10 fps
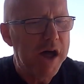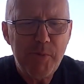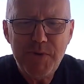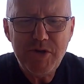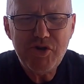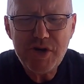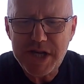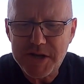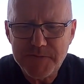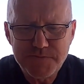Hope you
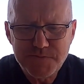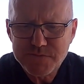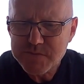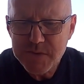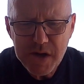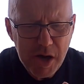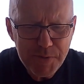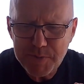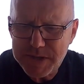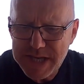enjoyed it.
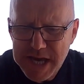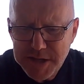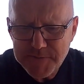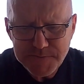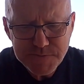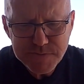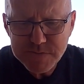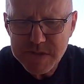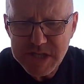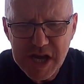Ħobż biż-żejt.
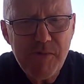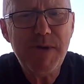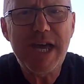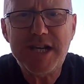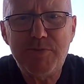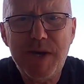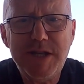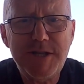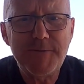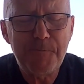Tell me,
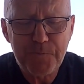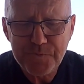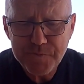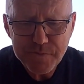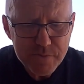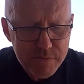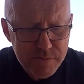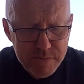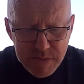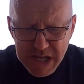experts,
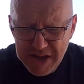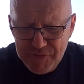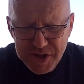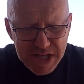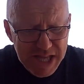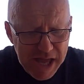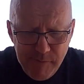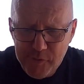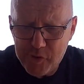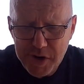if there's a
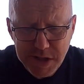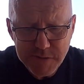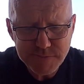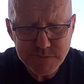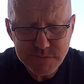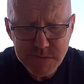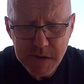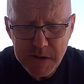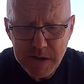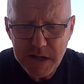name for it.
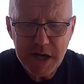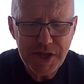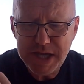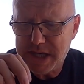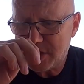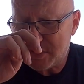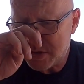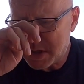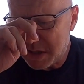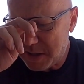I think it's
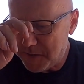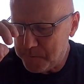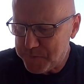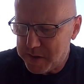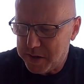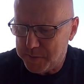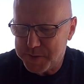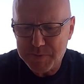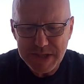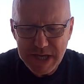just
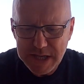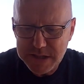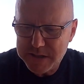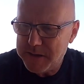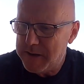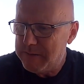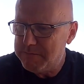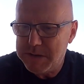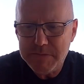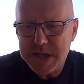ħobż biż-żejt
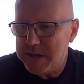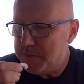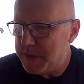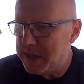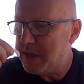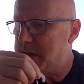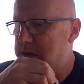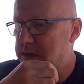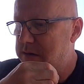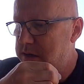mimli
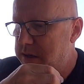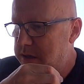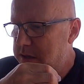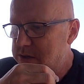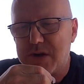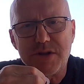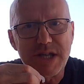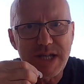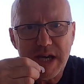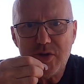bil
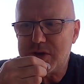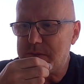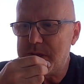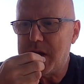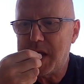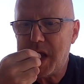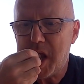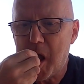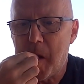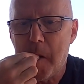Tuna zejt or something like that.